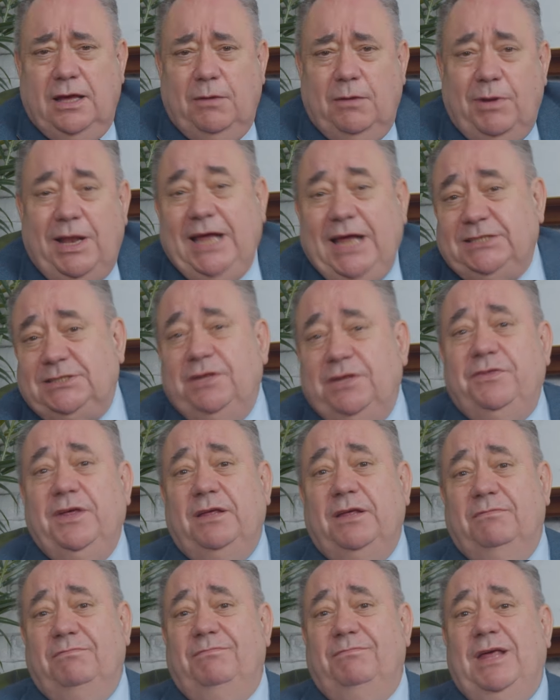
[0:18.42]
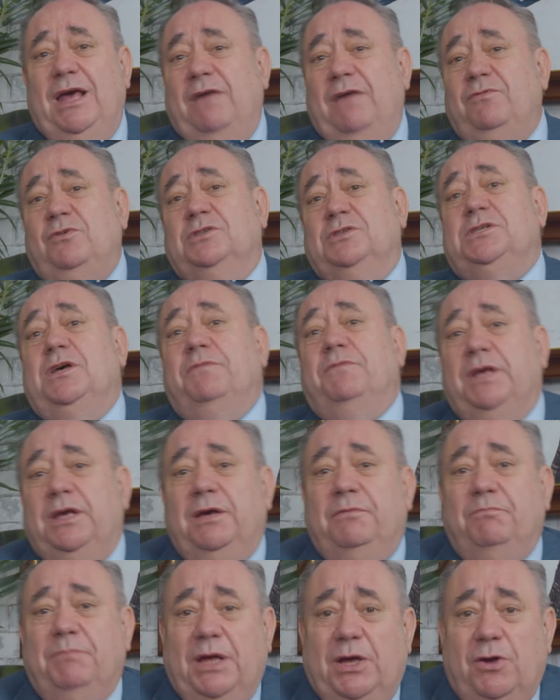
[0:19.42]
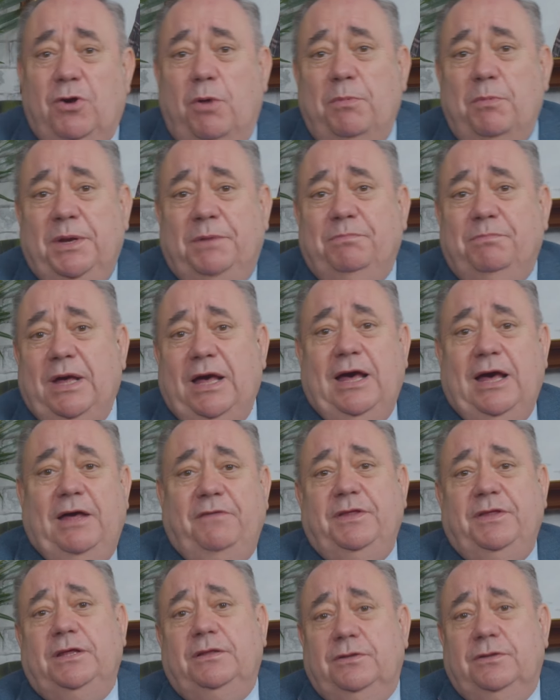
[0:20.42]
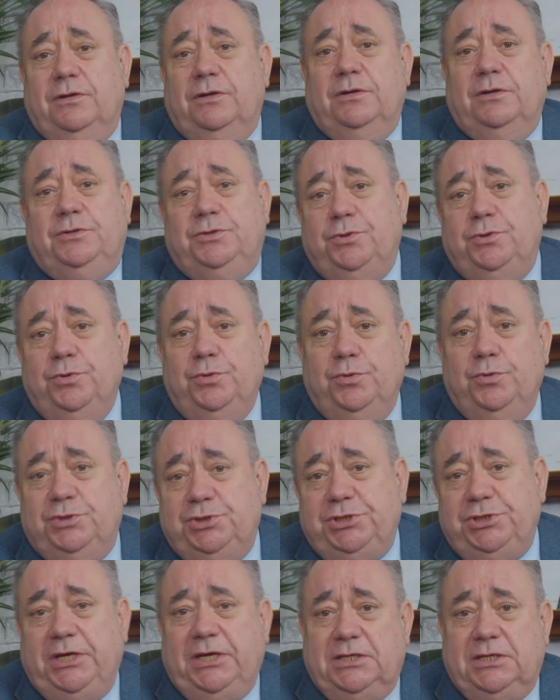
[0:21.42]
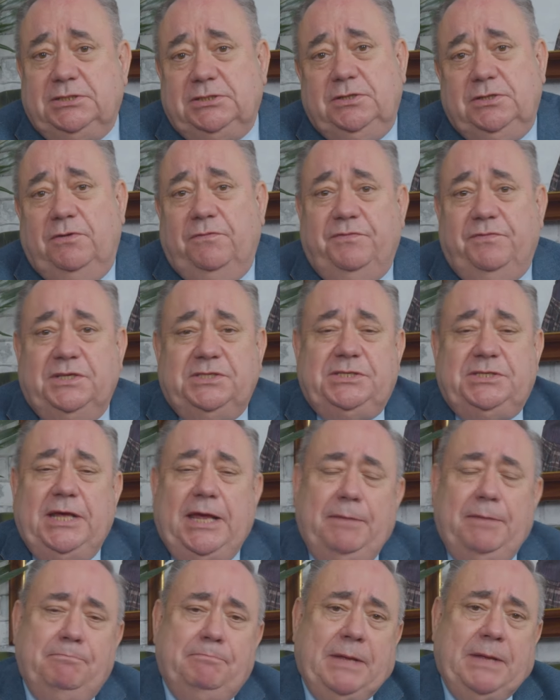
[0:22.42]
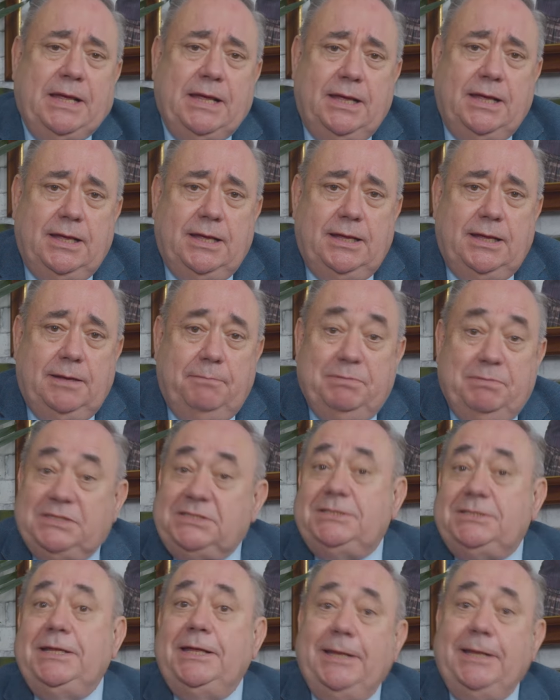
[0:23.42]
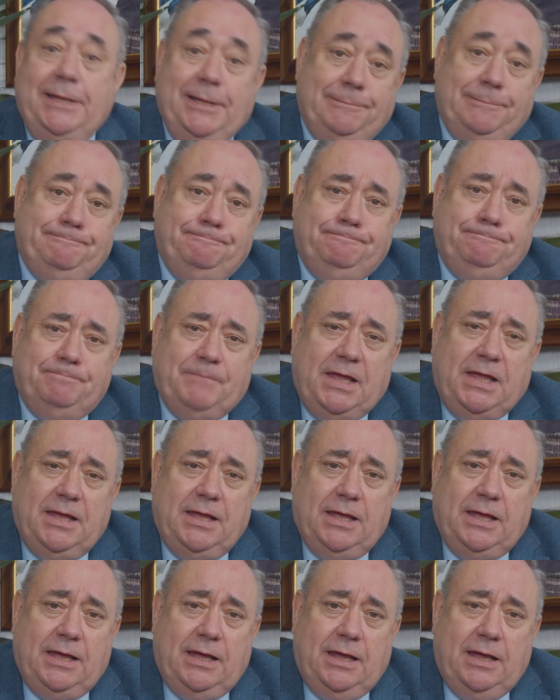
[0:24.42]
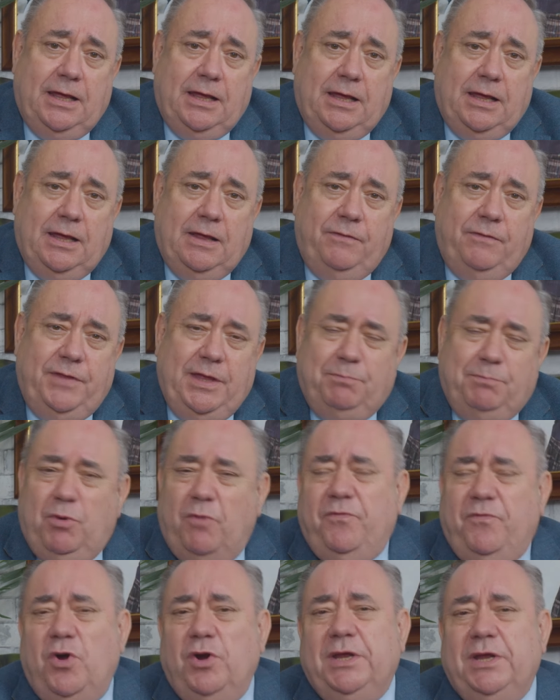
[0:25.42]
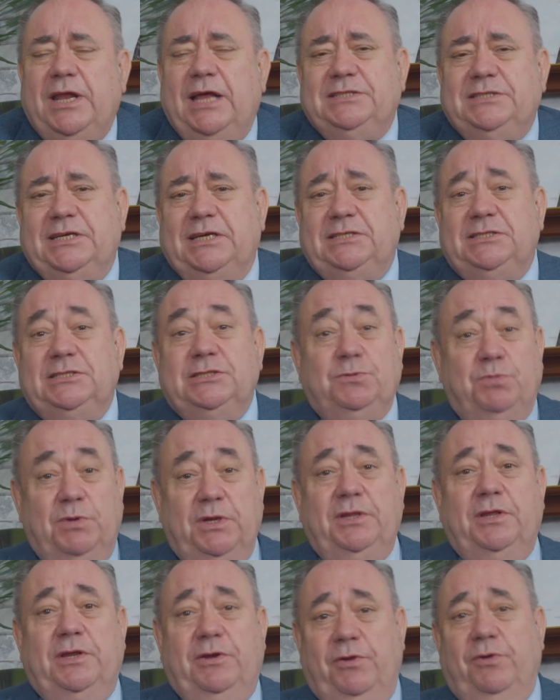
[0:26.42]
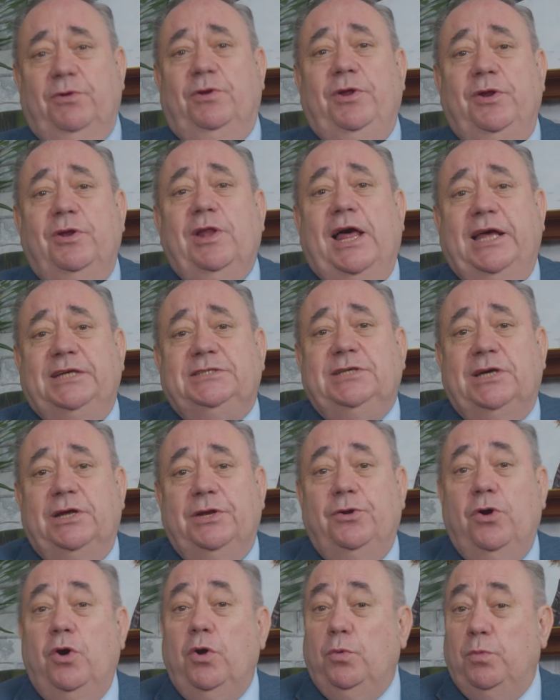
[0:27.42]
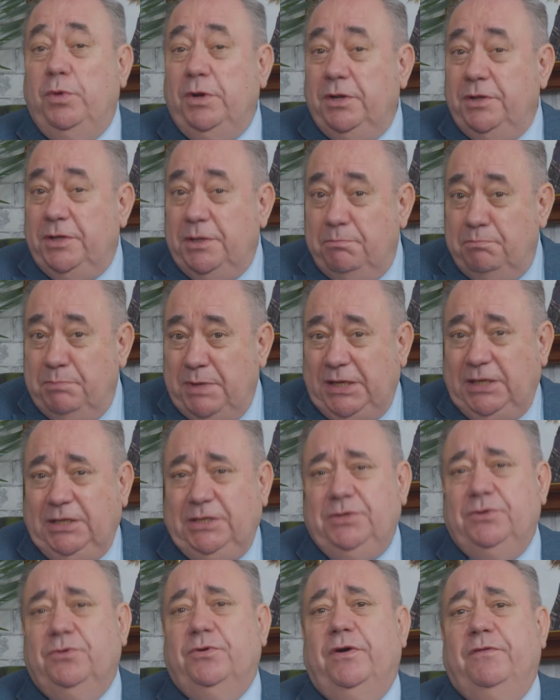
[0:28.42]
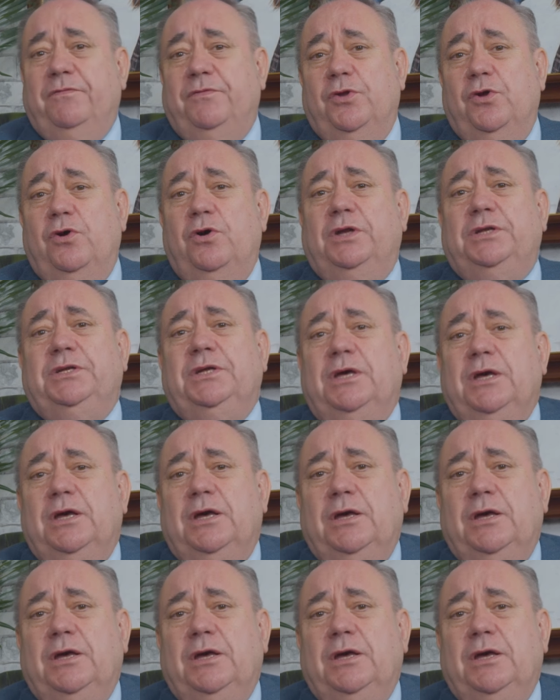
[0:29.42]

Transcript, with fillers: Well, I actually think they have got something in common. I think they're two cheeks of the same posterior. They are both organisations, whether they realise it or not, and whether they mean to or not,